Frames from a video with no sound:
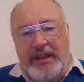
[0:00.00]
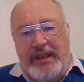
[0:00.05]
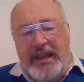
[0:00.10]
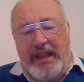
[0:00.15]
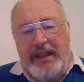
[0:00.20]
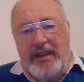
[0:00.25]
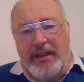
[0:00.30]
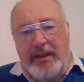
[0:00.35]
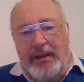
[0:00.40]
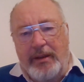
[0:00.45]

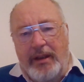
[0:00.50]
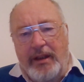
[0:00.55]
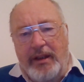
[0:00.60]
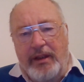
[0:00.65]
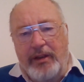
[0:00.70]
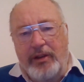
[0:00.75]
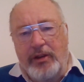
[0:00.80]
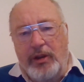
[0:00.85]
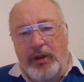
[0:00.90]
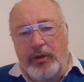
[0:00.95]
again and
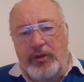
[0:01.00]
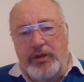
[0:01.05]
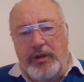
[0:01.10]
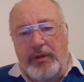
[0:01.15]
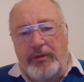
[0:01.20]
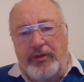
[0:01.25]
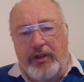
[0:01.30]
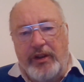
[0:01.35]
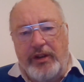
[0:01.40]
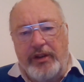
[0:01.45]
lose
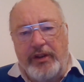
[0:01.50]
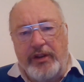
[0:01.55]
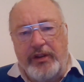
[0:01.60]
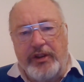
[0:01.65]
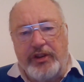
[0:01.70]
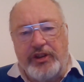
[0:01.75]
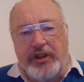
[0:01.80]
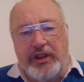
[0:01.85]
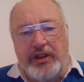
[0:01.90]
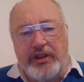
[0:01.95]
him for
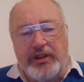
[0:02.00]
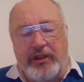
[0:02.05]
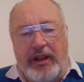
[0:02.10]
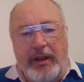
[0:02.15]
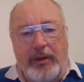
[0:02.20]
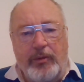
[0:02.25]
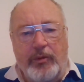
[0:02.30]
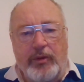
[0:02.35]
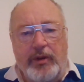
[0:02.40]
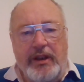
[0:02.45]
another 6 or
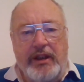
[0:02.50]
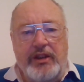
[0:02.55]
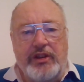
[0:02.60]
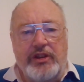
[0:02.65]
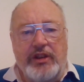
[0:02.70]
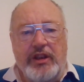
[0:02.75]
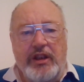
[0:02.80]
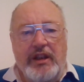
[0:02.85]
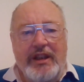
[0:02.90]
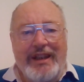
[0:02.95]
8
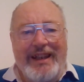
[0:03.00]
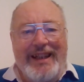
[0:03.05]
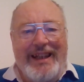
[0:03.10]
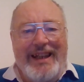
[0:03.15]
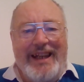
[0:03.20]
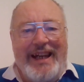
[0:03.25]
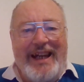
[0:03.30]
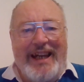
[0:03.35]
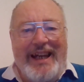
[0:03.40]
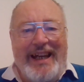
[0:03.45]
weeks.
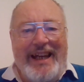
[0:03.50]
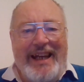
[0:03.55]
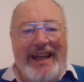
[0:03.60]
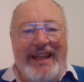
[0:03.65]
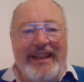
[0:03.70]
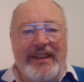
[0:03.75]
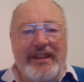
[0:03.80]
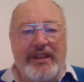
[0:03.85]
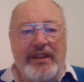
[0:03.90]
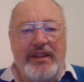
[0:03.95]

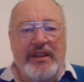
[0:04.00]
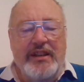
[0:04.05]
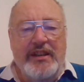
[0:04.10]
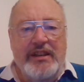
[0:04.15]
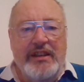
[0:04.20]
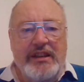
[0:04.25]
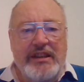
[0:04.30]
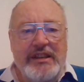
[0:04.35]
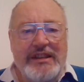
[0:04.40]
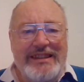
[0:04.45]
And
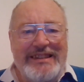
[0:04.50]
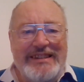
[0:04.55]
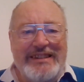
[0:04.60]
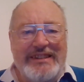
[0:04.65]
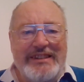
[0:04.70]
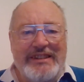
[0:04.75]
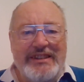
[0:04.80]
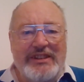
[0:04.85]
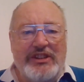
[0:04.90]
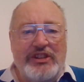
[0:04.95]

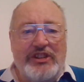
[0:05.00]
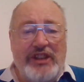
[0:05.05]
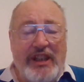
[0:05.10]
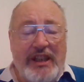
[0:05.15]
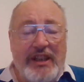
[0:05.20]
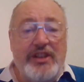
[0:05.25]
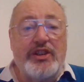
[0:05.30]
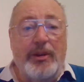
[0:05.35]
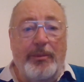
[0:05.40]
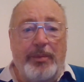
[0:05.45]

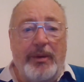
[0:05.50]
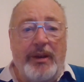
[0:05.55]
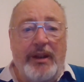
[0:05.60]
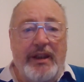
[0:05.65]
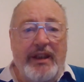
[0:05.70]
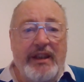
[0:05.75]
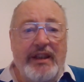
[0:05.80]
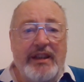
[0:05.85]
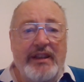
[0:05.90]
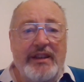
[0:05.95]

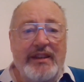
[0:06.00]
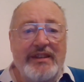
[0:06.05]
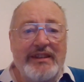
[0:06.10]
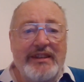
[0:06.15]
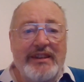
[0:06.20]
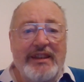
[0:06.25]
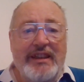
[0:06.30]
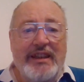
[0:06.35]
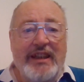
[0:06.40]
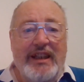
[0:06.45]
sensibly,
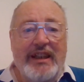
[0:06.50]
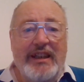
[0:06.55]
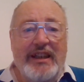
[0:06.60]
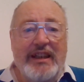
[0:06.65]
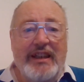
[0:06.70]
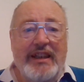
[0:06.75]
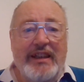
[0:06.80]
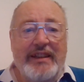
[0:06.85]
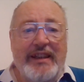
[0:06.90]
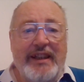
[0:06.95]

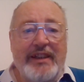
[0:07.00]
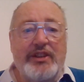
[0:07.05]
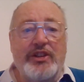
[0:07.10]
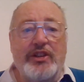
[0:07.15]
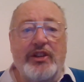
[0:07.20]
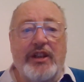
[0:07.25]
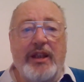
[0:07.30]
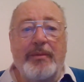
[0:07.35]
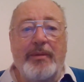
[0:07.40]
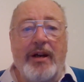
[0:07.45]
they
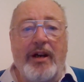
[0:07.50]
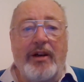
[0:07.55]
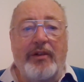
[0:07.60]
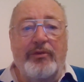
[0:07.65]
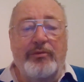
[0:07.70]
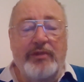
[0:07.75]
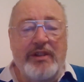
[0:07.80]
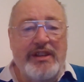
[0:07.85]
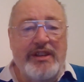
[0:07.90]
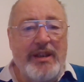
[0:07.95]
took him
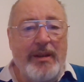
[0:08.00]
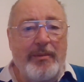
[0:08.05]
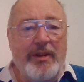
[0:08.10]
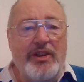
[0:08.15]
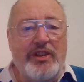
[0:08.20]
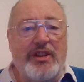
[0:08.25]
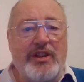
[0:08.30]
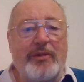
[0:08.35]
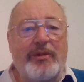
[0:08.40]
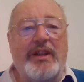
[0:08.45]
off with 10
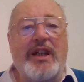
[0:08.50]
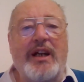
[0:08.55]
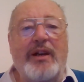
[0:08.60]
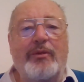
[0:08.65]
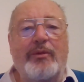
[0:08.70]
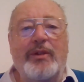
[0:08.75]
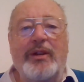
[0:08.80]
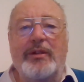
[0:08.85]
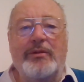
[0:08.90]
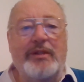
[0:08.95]
minutes. We
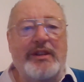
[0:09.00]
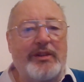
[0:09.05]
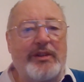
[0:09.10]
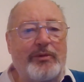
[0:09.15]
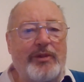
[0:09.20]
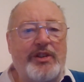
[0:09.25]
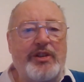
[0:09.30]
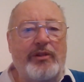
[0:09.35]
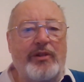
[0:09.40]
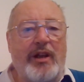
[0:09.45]
can't, we're
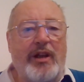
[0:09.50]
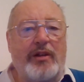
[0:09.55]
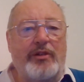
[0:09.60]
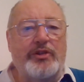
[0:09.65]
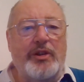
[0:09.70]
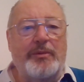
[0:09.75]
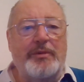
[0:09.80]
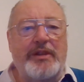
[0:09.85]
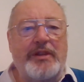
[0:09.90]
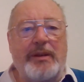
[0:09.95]
2
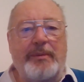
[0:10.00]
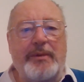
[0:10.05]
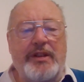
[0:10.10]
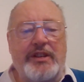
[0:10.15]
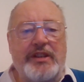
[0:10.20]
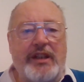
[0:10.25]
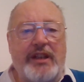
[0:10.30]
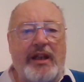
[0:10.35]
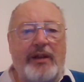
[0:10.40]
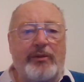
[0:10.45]
goals up, 10
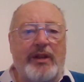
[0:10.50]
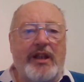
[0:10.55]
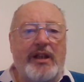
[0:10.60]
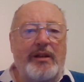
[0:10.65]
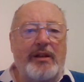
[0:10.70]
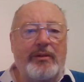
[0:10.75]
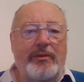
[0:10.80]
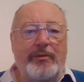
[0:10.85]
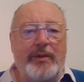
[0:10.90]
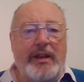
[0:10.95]
minutes to
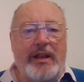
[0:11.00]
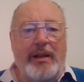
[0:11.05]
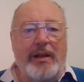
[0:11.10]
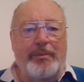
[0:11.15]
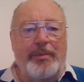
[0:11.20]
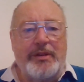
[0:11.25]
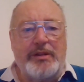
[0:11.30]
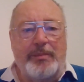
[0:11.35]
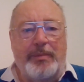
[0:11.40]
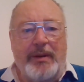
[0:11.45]
go. We
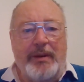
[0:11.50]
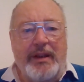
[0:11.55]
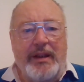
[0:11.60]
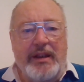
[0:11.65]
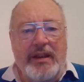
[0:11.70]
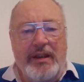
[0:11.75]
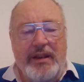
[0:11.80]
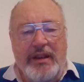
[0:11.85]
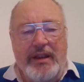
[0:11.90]
can't possibly